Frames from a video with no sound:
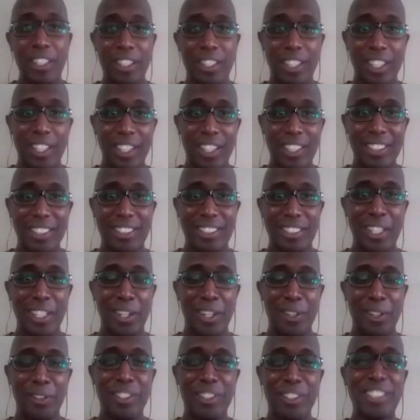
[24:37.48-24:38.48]
thing is,
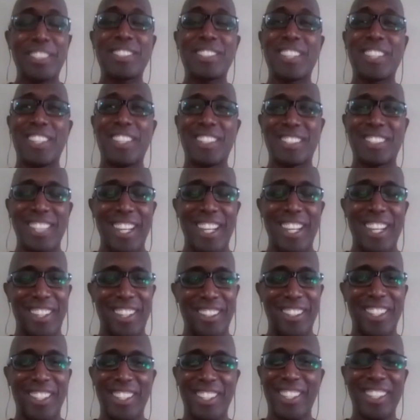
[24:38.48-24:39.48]
so this is gonna
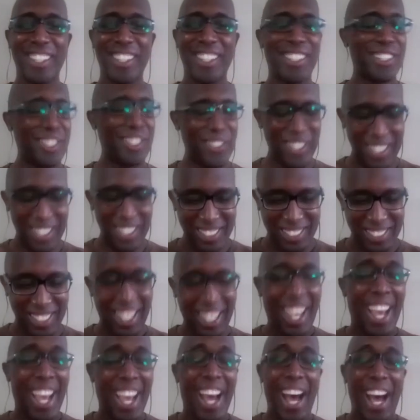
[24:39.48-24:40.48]
sound crazy.
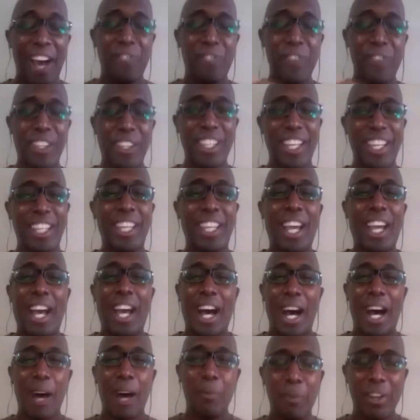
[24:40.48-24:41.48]
I feel like
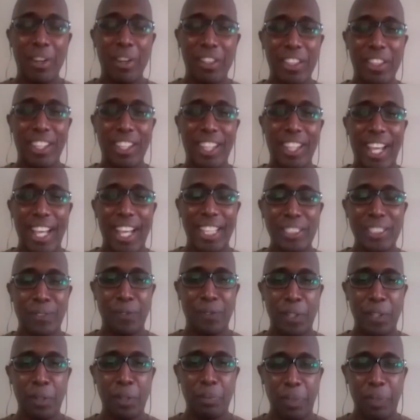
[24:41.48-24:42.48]
I'm one of the last
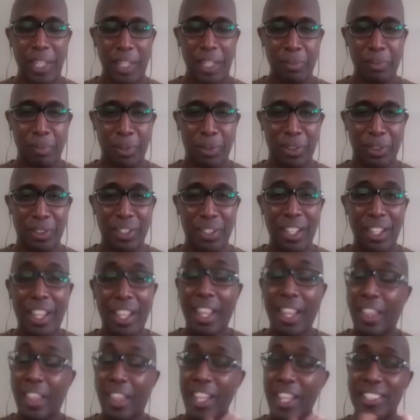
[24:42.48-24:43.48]
few people
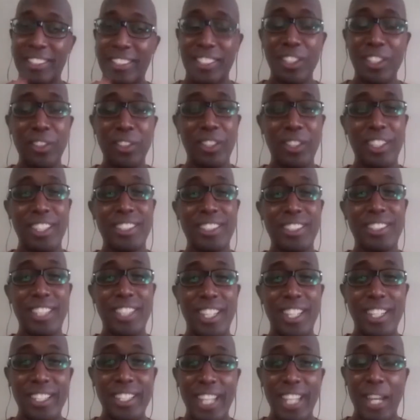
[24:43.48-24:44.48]
that still gets
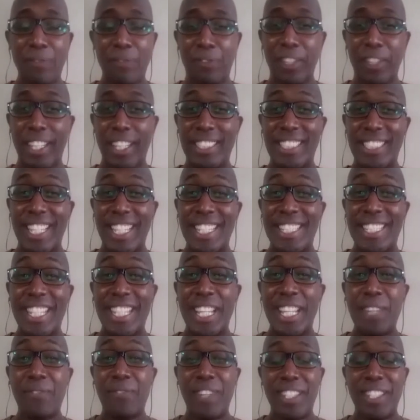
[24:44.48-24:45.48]
Netflix,
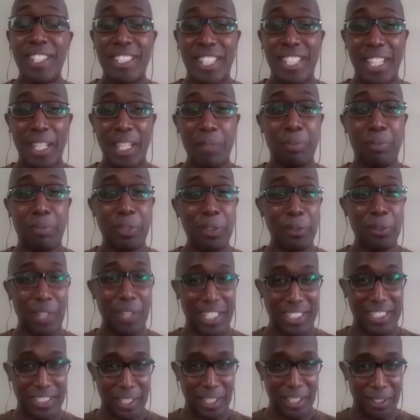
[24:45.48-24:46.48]
DVD, Blu-ray
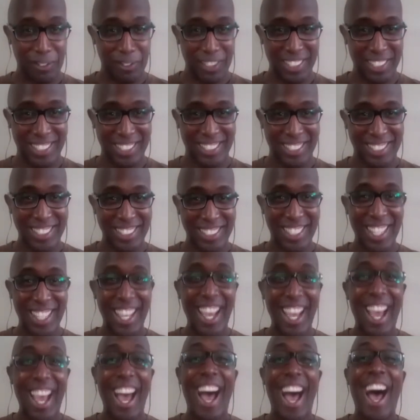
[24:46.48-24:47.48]
service.
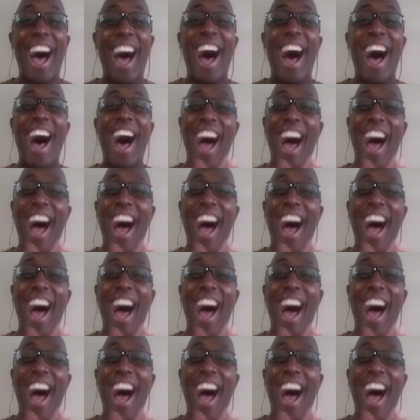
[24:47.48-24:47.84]
You